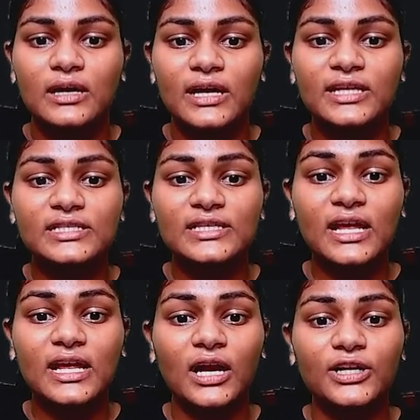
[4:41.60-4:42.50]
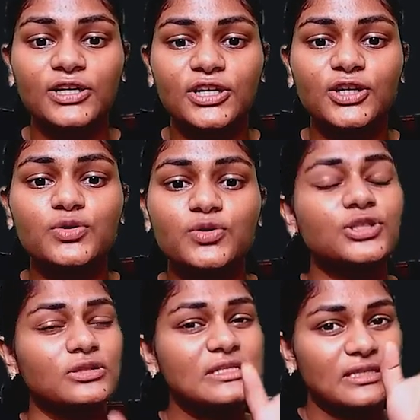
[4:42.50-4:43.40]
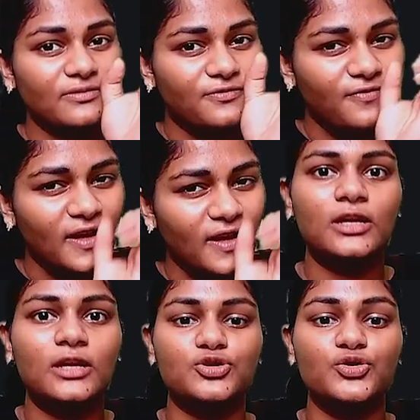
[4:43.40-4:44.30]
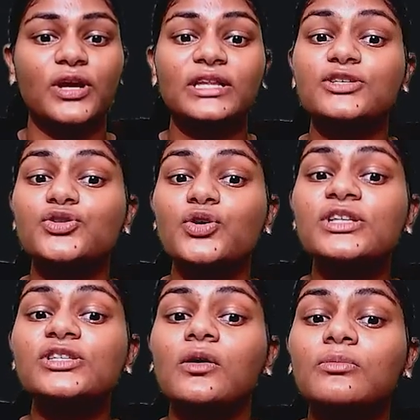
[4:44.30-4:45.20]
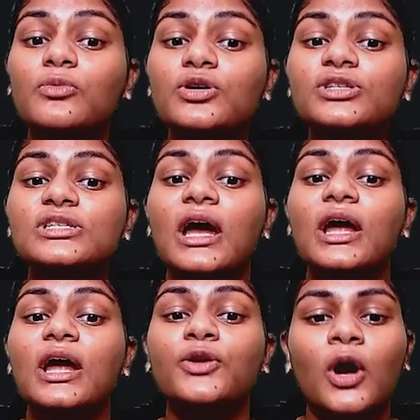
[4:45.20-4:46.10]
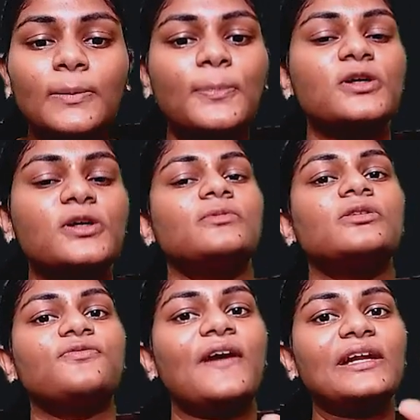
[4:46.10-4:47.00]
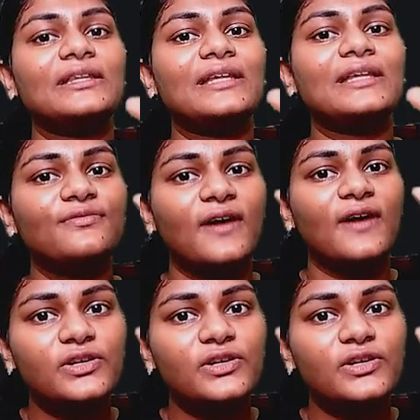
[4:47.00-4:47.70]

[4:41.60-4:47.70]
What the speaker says: It's like continuous turns and very close together. So it's almost not possible to find that one